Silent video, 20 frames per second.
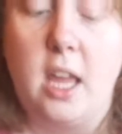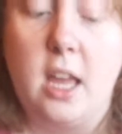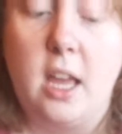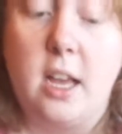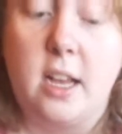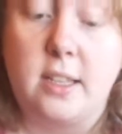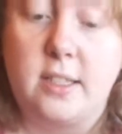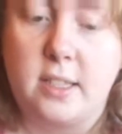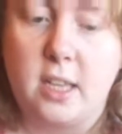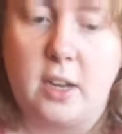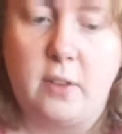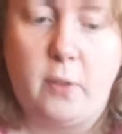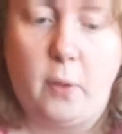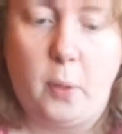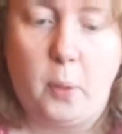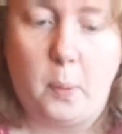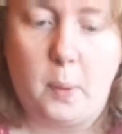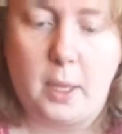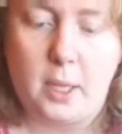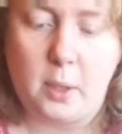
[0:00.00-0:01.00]
aside from
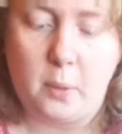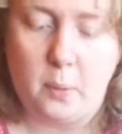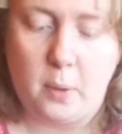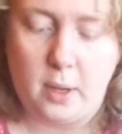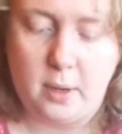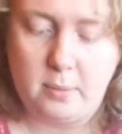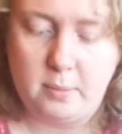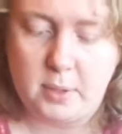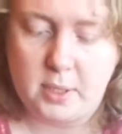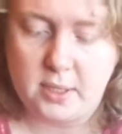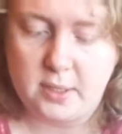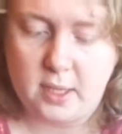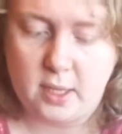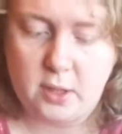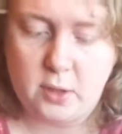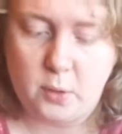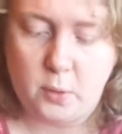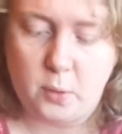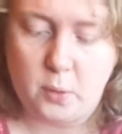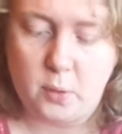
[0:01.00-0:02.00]
the wicker one, because I
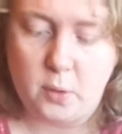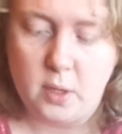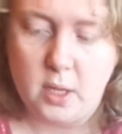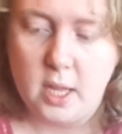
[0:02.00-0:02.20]
thought